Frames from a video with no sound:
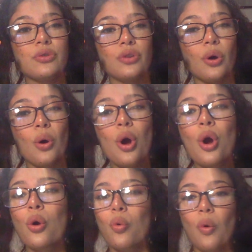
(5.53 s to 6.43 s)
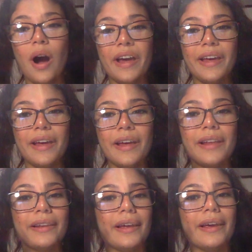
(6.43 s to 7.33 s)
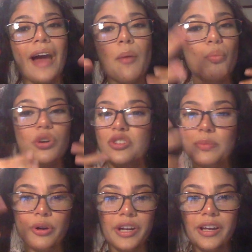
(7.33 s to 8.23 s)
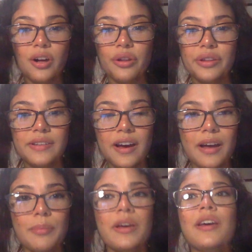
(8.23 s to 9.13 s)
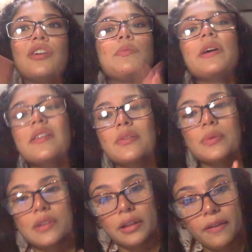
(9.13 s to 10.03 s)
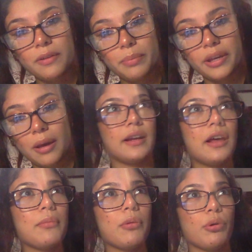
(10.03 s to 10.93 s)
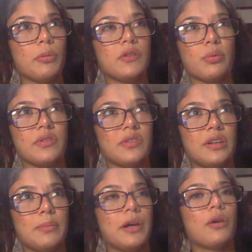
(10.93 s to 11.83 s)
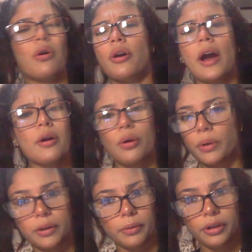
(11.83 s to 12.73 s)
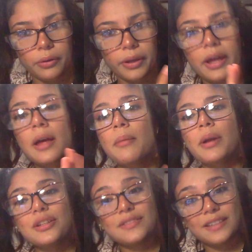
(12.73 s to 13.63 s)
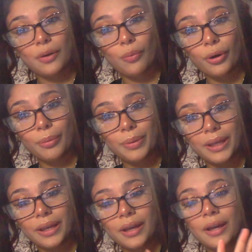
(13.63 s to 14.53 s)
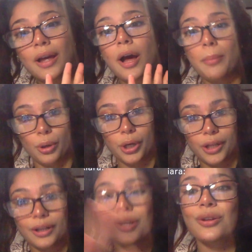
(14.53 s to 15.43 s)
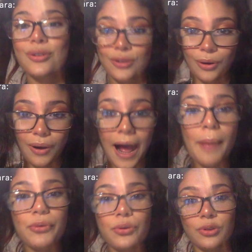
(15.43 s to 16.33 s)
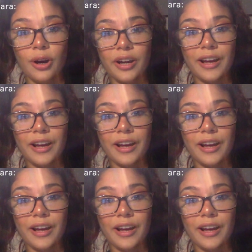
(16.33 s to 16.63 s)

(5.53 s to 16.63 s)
is so quiet and like I'm whispering all the time. It's because it was 11 p.m. and my roommates were sleeping or I don't know what they were doing, but I just didn't want to be a burden. So I'm so sorry